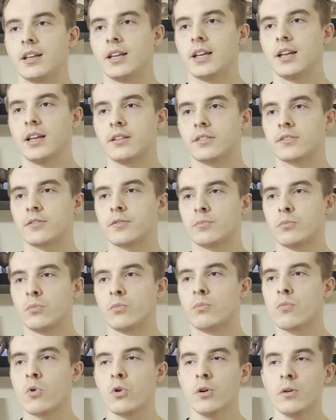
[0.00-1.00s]
It's
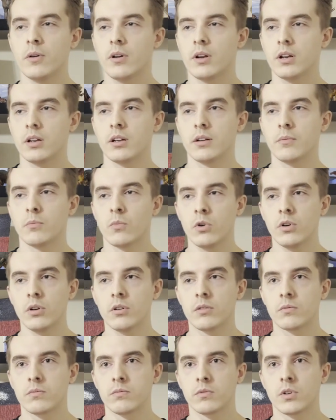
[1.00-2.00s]
more
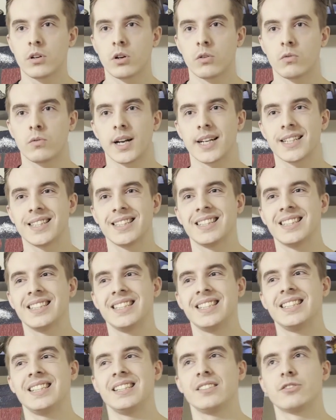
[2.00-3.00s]

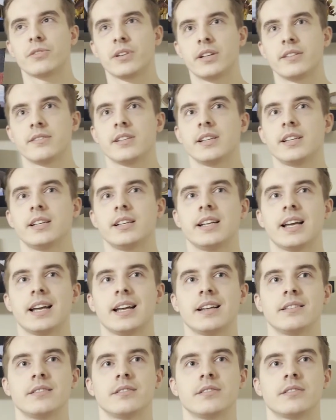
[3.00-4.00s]
correctly translated
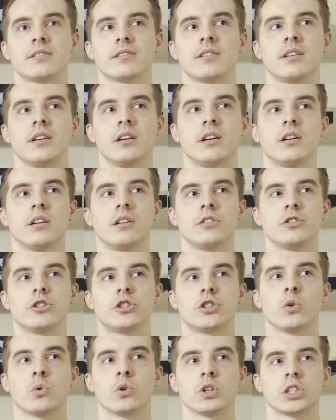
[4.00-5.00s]
as
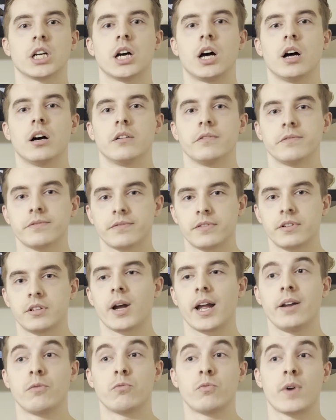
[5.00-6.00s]
sort of,
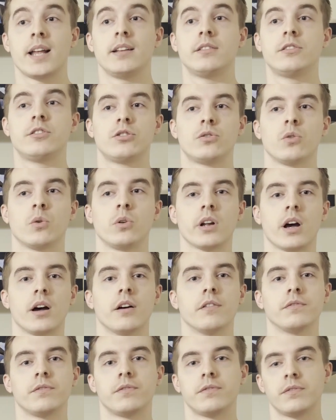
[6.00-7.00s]
a red sort
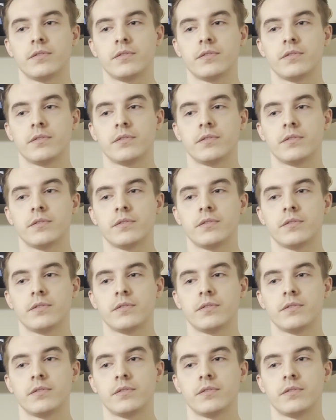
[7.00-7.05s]
of